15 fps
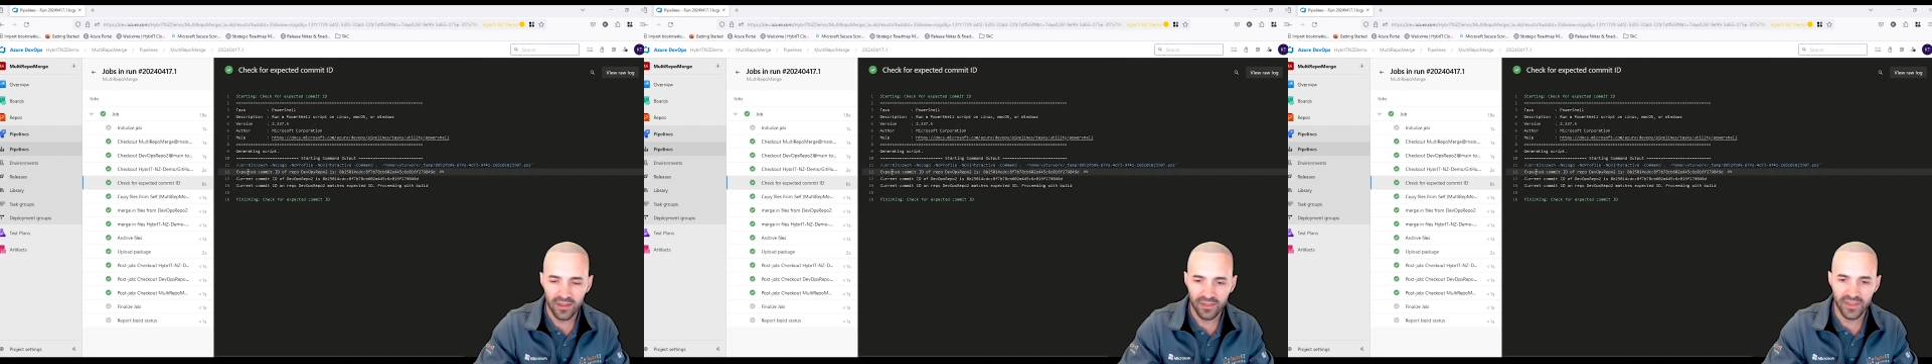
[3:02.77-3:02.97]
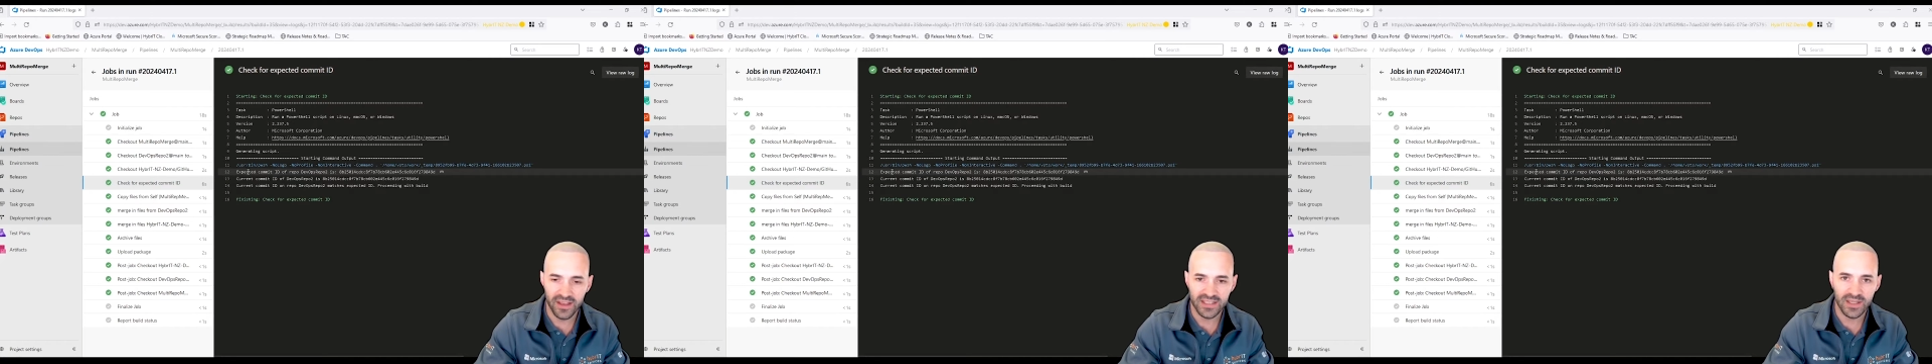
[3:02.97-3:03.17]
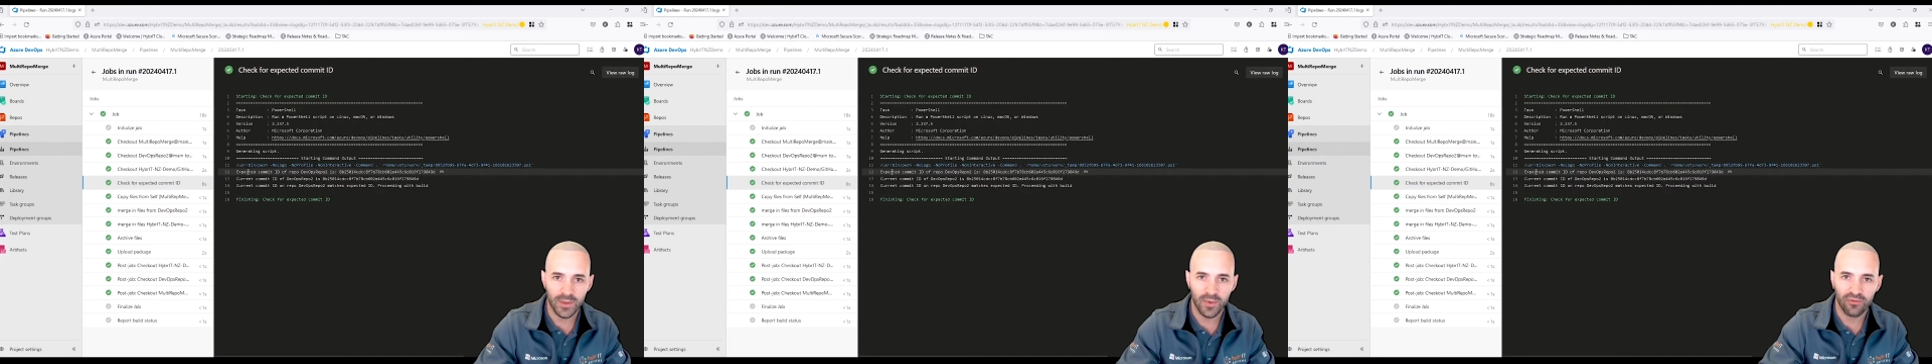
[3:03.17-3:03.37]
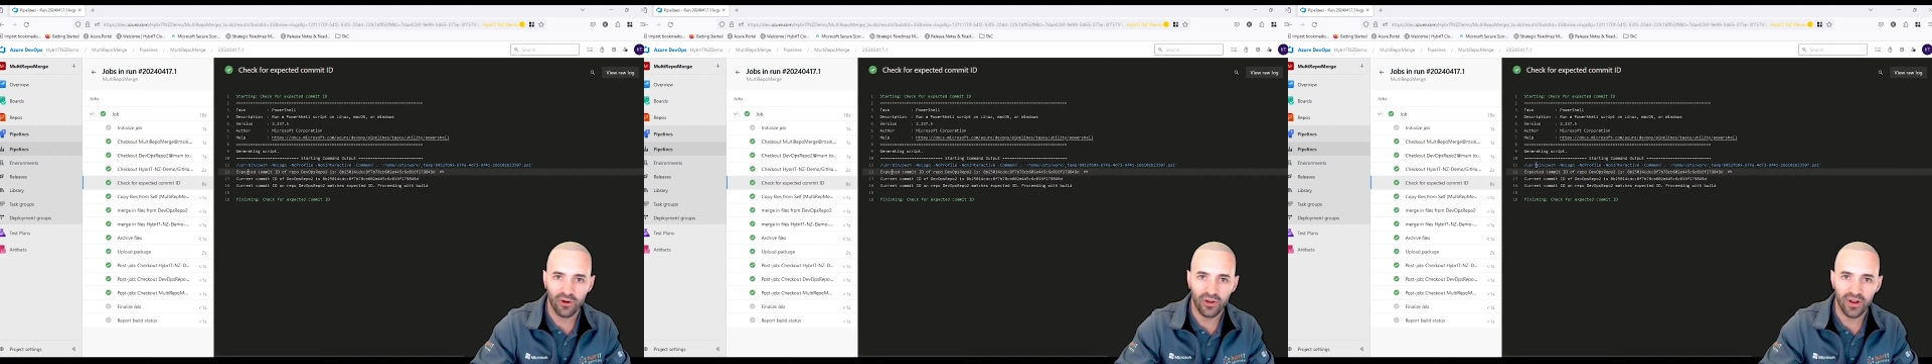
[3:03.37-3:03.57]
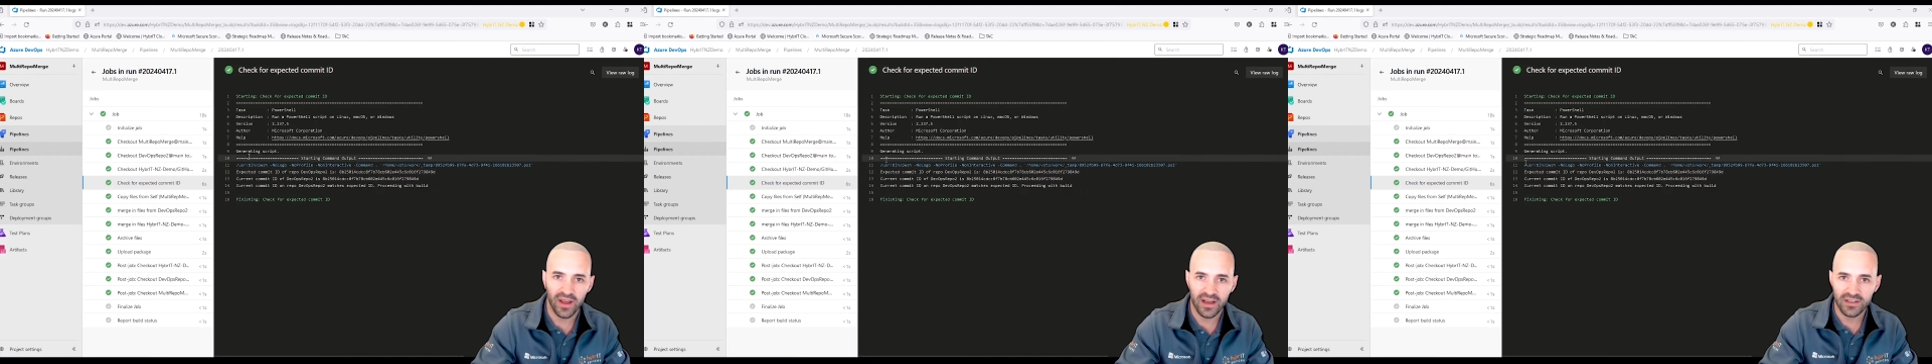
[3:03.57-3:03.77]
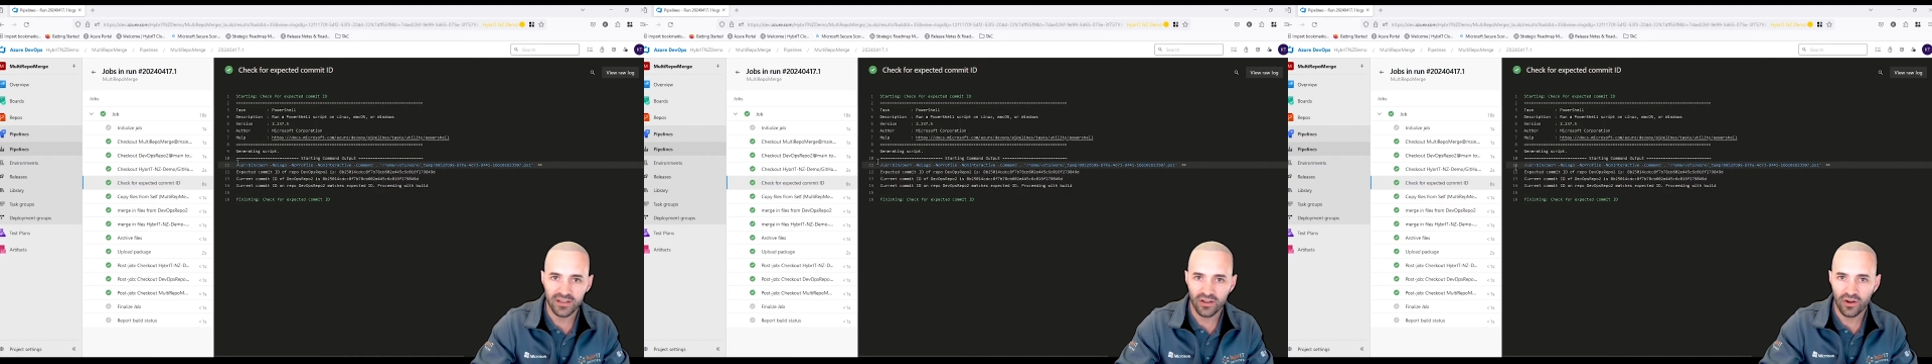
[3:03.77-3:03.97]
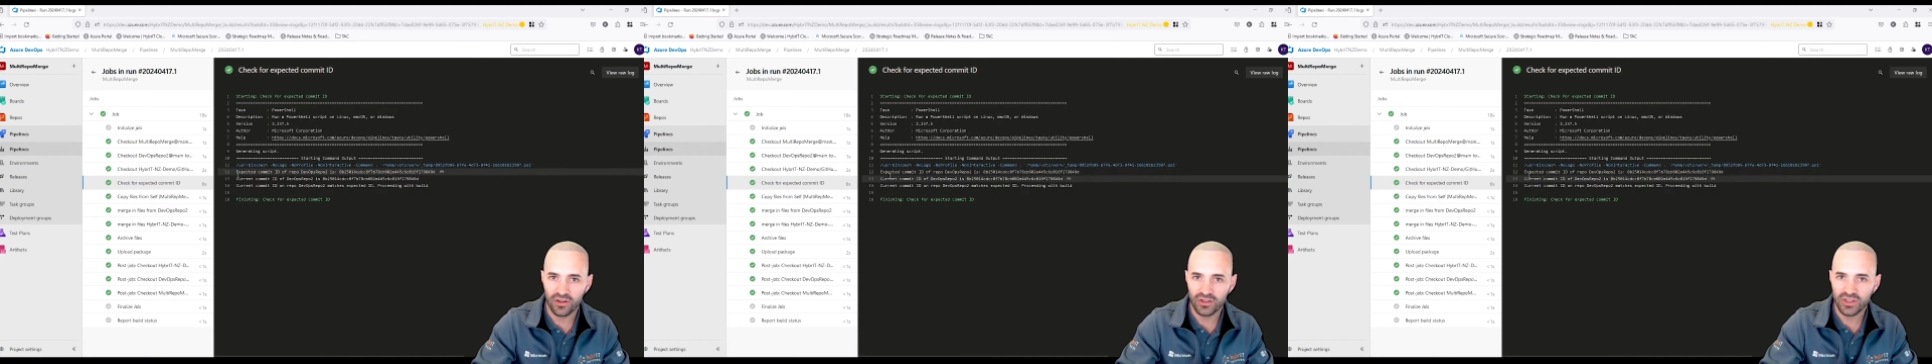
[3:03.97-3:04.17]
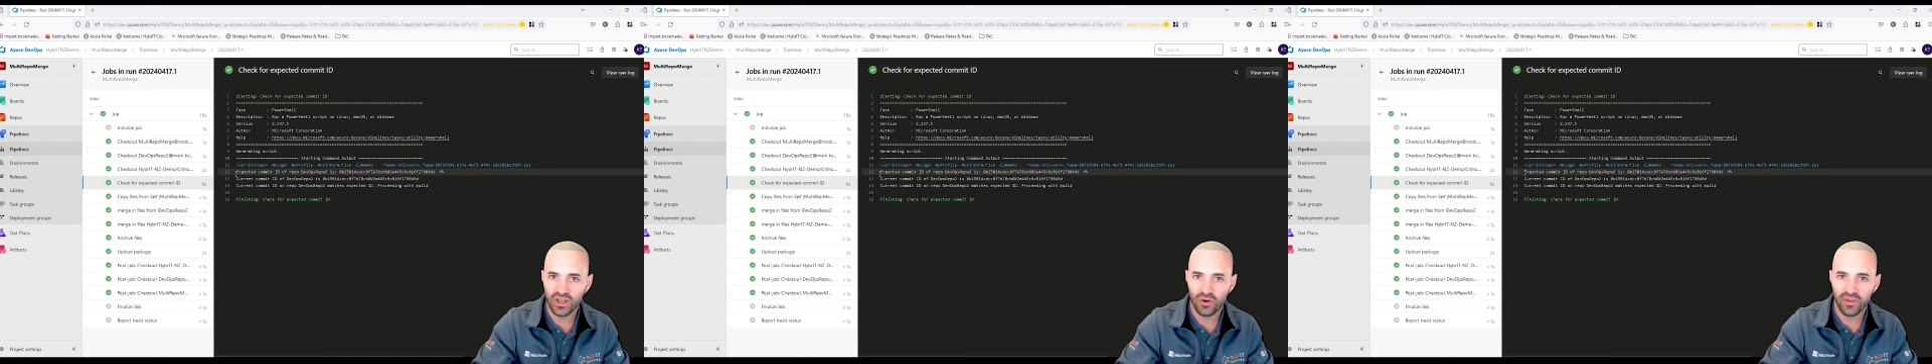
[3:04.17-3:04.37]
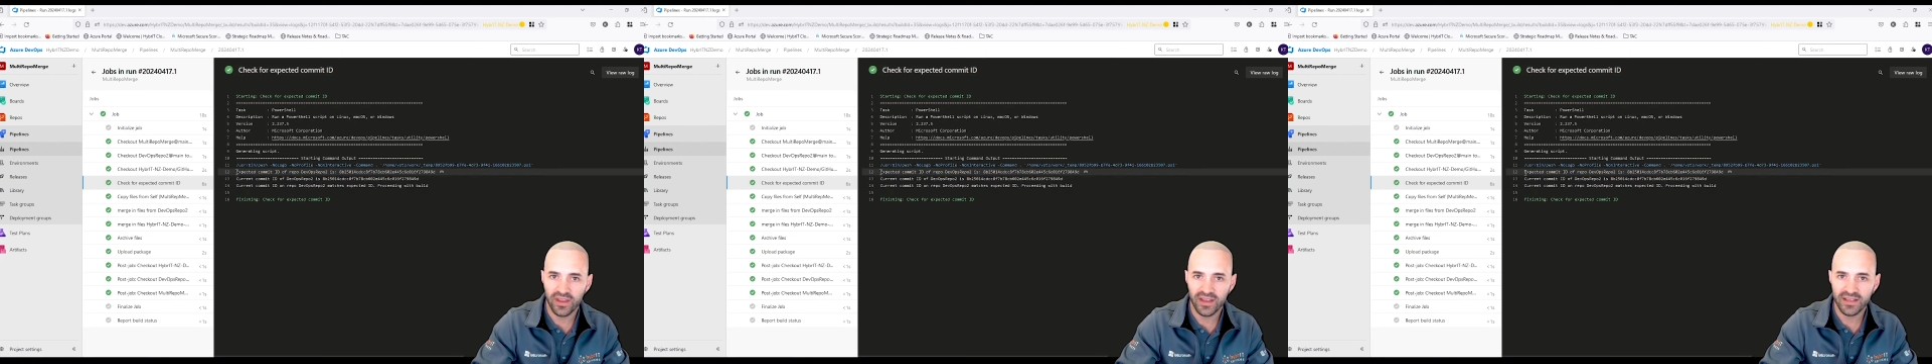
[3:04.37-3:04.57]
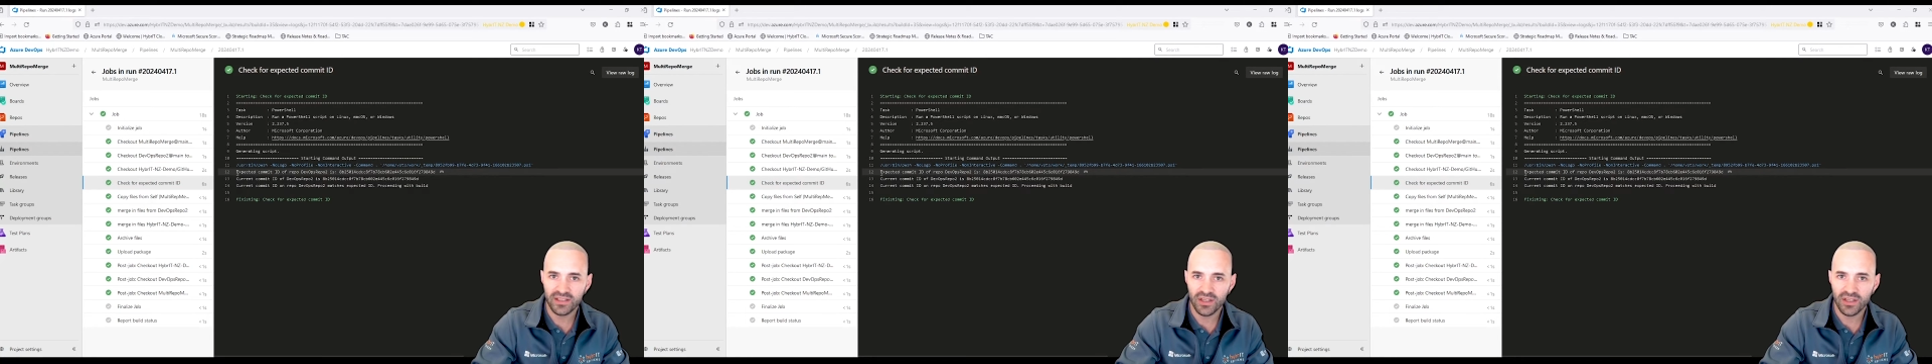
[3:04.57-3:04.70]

things that we wrote out to the console there.